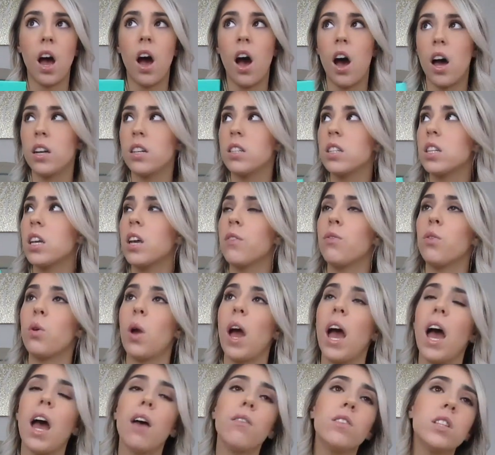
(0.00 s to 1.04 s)
Honestly, if you
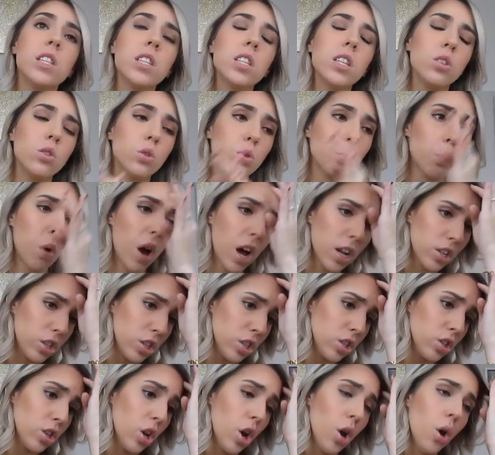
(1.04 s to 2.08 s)
haven't seen
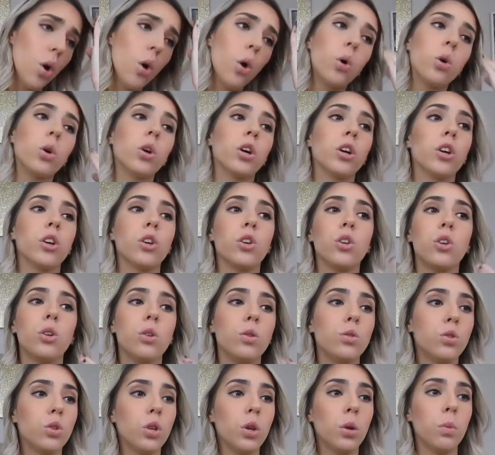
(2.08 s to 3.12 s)
swatches or
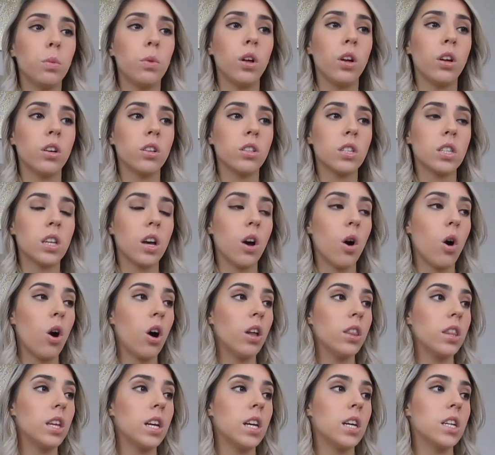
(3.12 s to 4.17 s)
YouTube looks
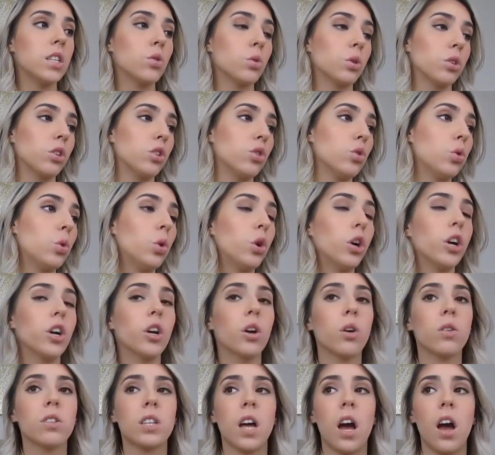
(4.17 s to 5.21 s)
on this or
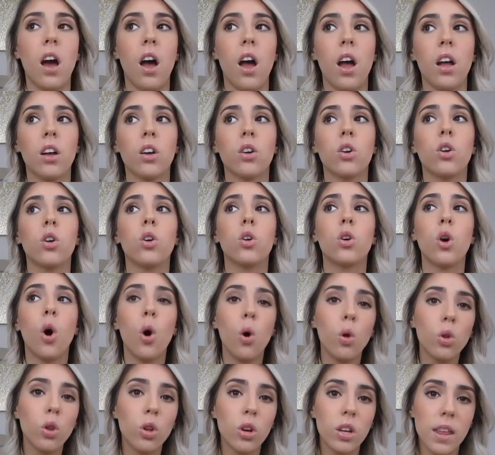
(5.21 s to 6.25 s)
tutorials,
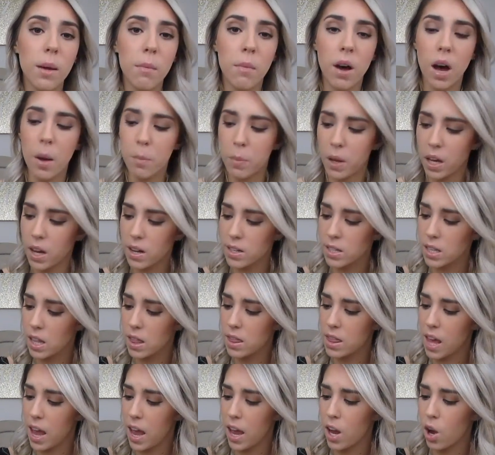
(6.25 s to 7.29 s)
go look them up because
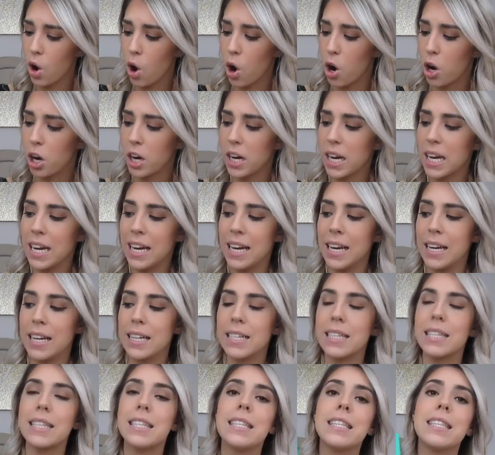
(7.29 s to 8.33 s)
they are
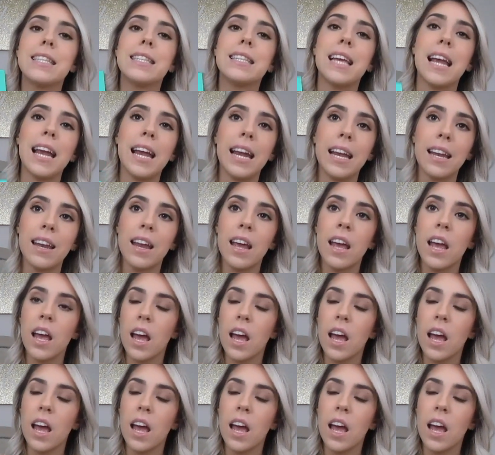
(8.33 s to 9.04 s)
insane.